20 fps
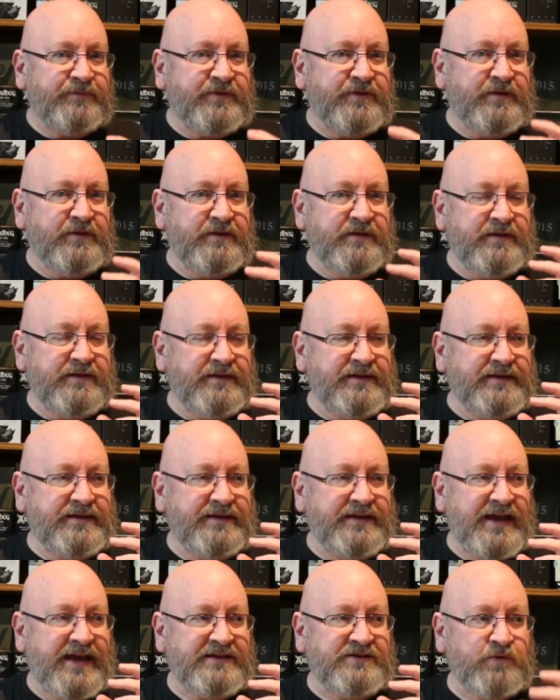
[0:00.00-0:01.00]

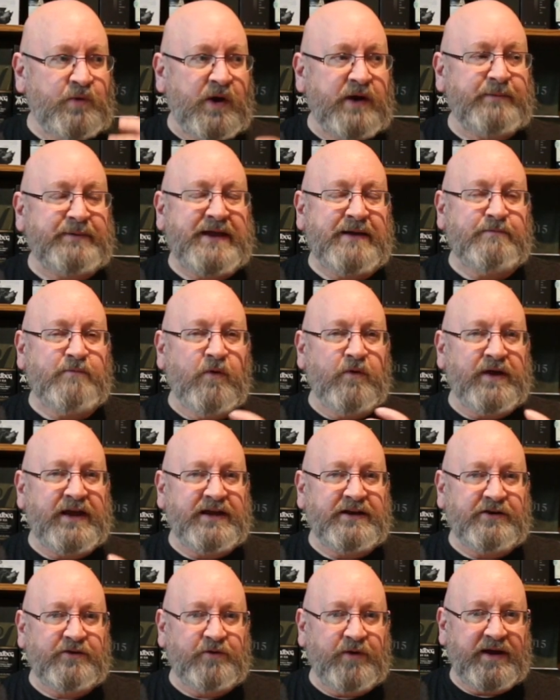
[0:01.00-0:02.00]
as the water became more
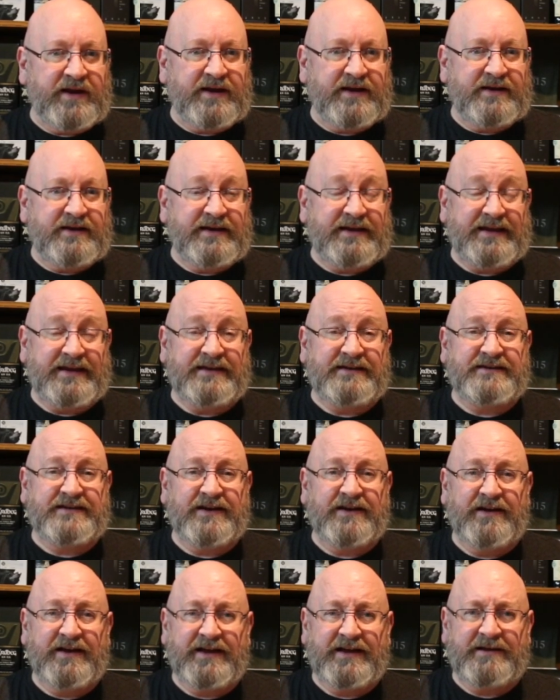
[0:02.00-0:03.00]
integrated in
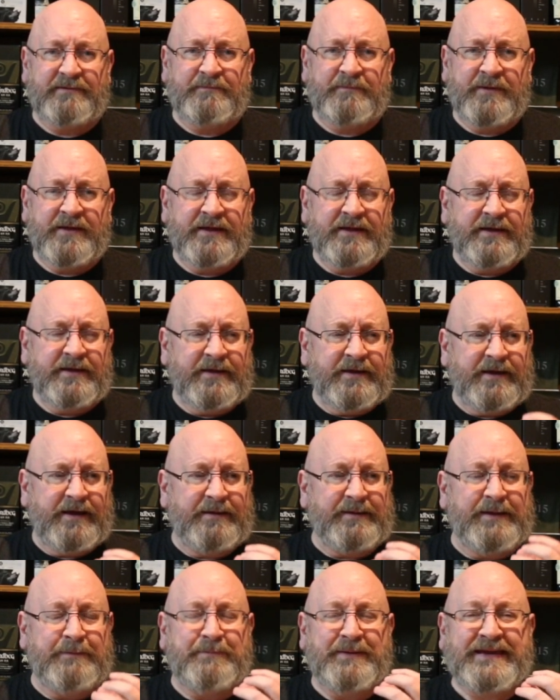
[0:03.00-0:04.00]
time,
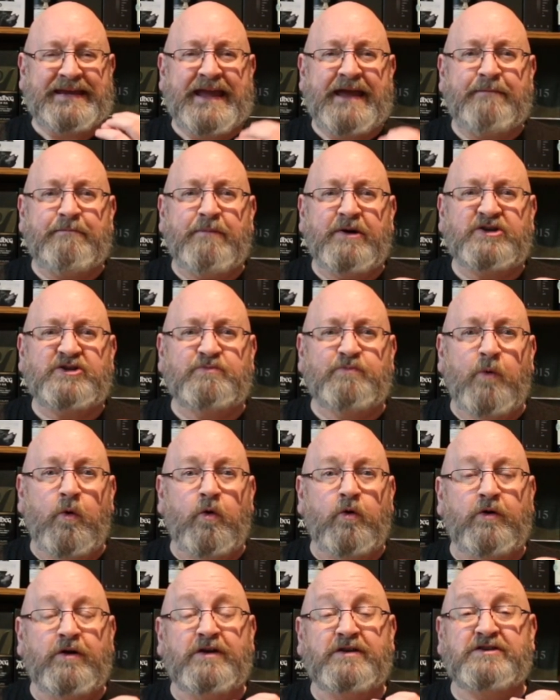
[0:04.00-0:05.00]
it became much
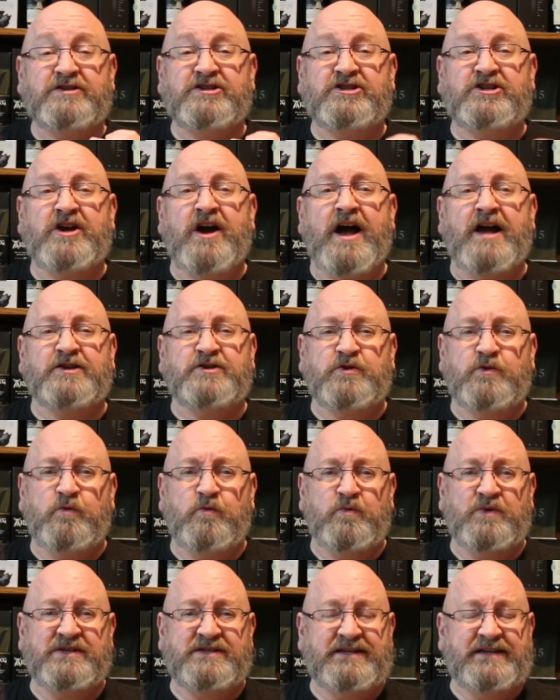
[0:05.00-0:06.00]
more Scotch
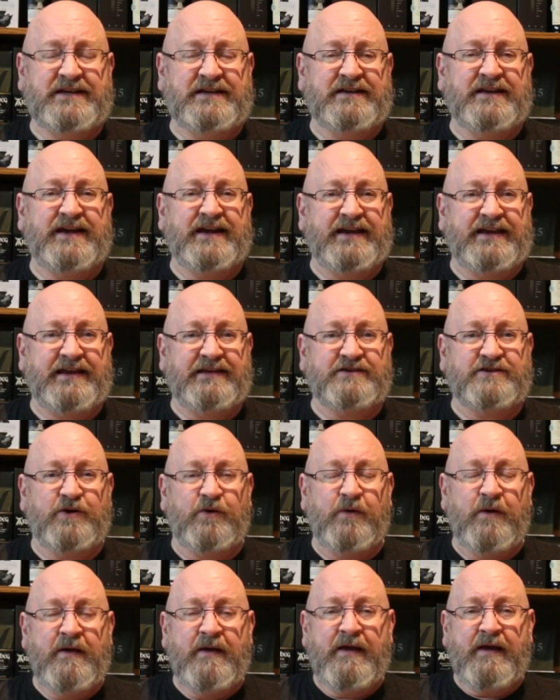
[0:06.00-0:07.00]
whiskey-like. And
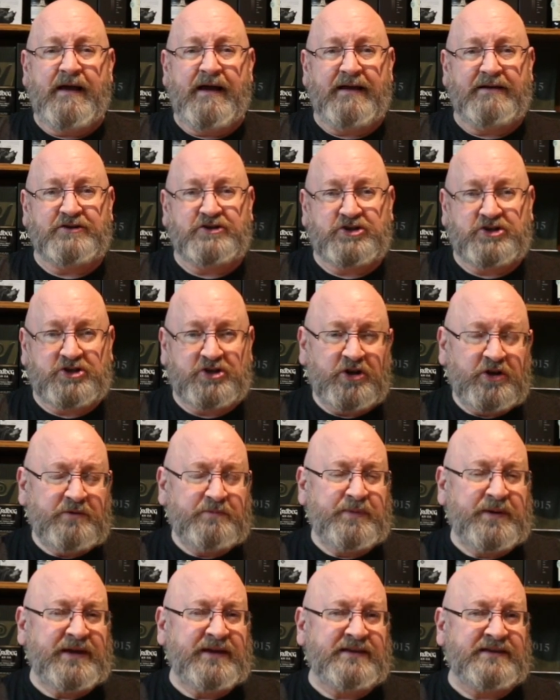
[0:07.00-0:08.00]
so it
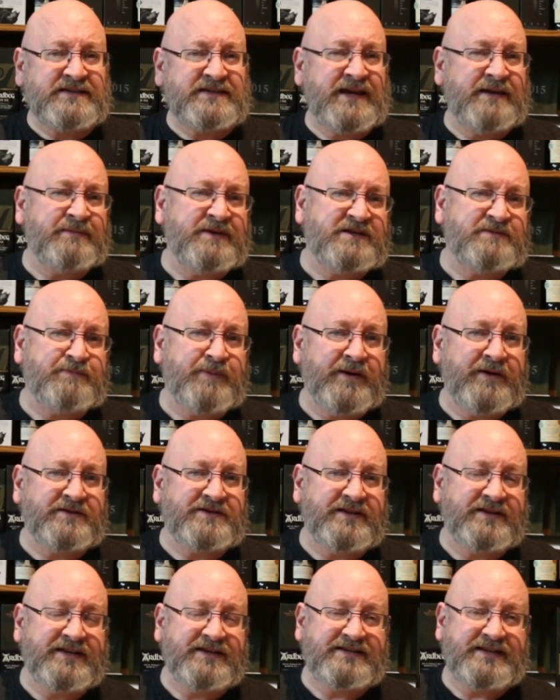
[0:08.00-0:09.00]
should be the same
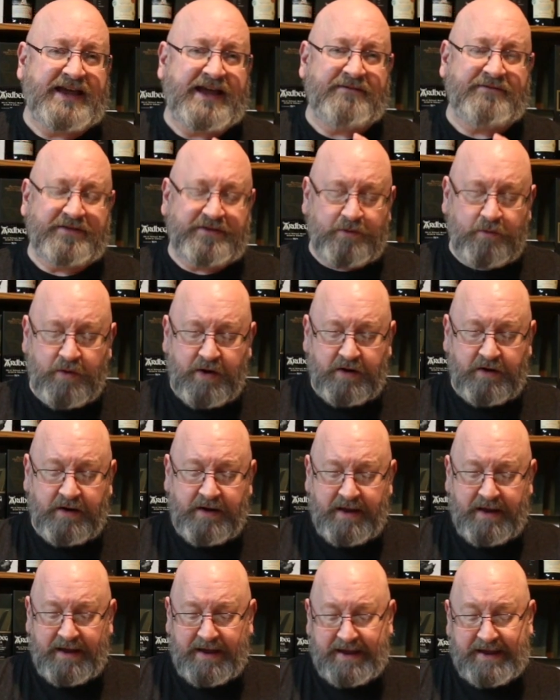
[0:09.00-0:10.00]
experience in this, having the
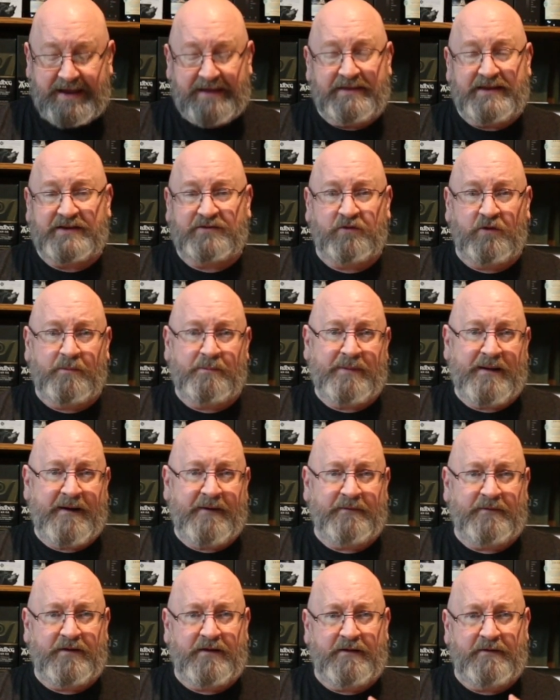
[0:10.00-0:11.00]
water in this for
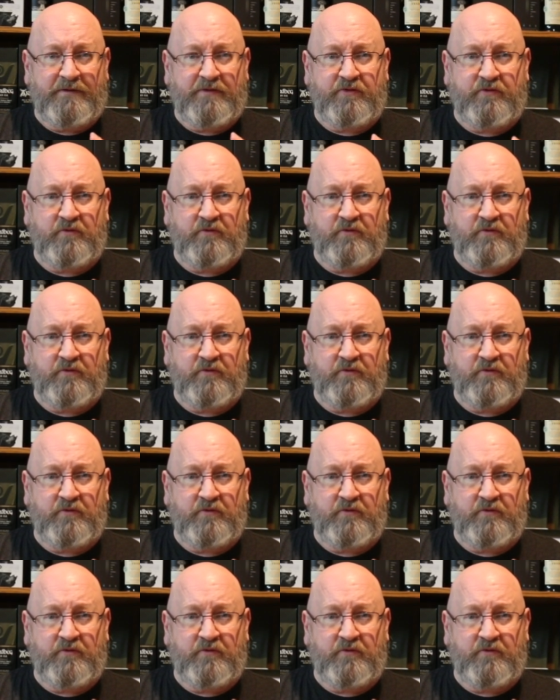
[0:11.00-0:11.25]
about